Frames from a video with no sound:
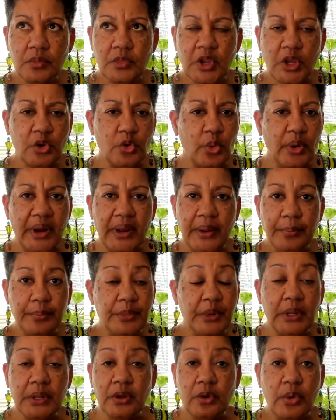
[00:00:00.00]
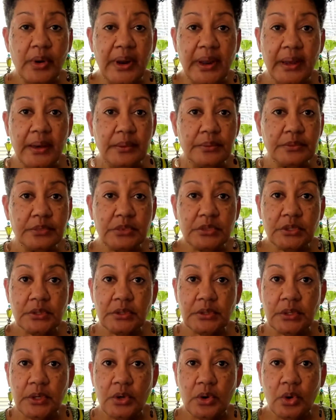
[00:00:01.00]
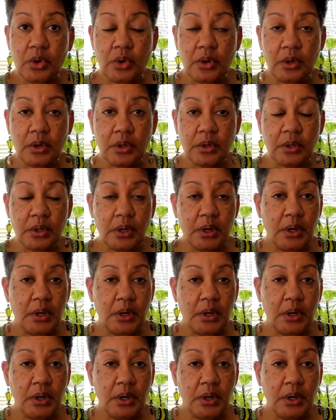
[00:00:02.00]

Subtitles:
gram milligrams or